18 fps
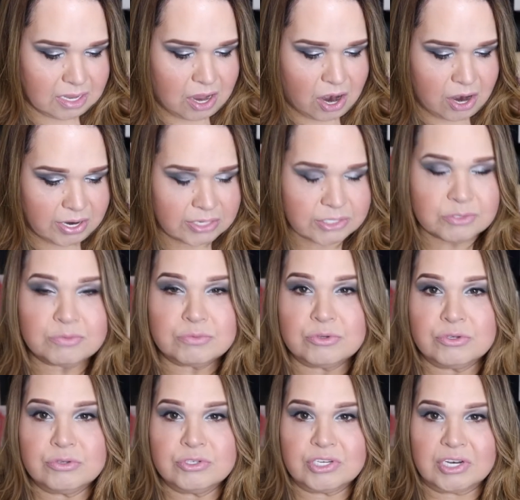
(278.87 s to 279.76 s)
Artist
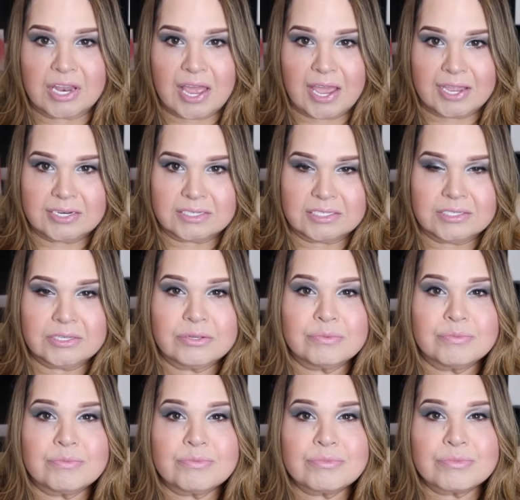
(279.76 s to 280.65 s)
Rouge Light.
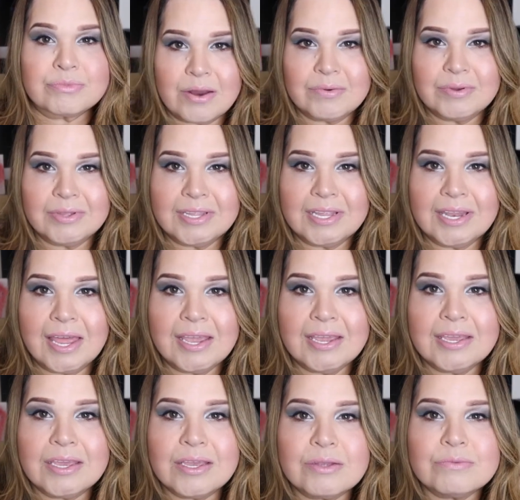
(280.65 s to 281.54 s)
I really
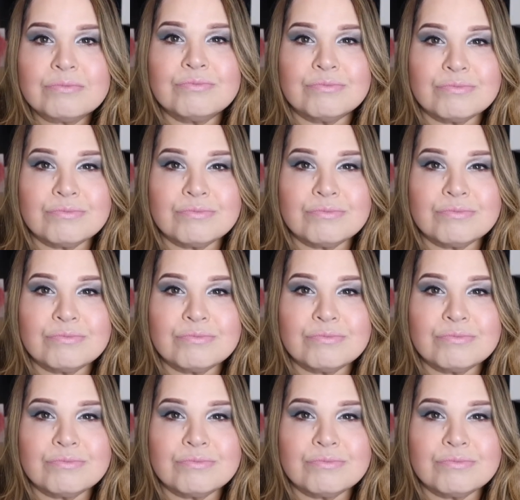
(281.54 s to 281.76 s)
like it.